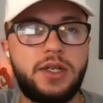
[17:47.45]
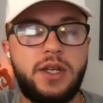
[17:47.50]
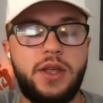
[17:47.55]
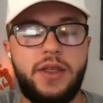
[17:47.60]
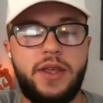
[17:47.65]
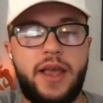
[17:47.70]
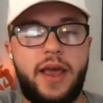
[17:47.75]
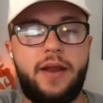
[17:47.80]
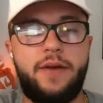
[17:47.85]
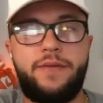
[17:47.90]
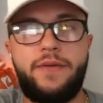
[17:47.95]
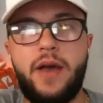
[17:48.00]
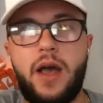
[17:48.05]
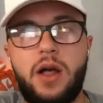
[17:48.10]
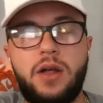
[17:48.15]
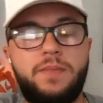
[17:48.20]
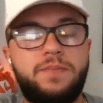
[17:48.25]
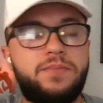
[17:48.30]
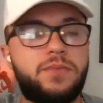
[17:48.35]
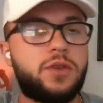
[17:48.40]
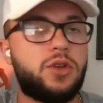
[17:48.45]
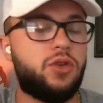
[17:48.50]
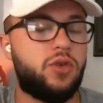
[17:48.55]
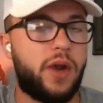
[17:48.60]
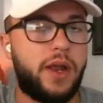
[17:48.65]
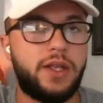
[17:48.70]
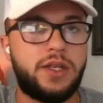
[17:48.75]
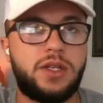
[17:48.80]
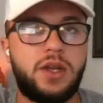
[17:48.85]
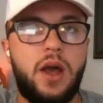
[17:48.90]
to the NFL.
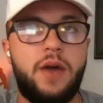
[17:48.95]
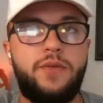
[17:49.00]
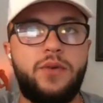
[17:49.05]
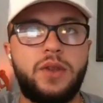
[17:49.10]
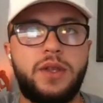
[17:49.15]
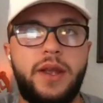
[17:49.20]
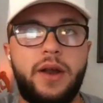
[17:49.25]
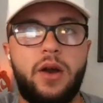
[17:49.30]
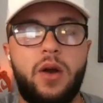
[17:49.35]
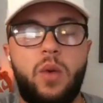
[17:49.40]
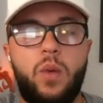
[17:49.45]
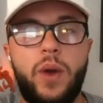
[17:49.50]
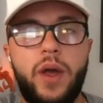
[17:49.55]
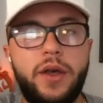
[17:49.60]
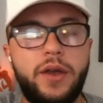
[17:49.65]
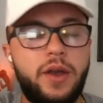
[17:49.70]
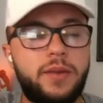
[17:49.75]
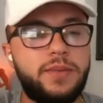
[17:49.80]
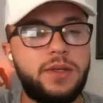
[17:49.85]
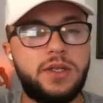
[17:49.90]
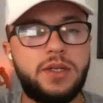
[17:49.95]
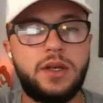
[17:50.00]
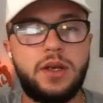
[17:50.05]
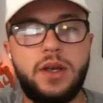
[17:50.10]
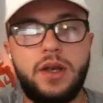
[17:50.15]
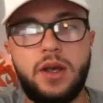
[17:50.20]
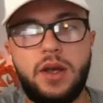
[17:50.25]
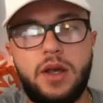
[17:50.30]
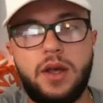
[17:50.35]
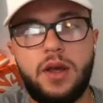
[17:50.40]
Great stuff with Garrett Williams.
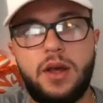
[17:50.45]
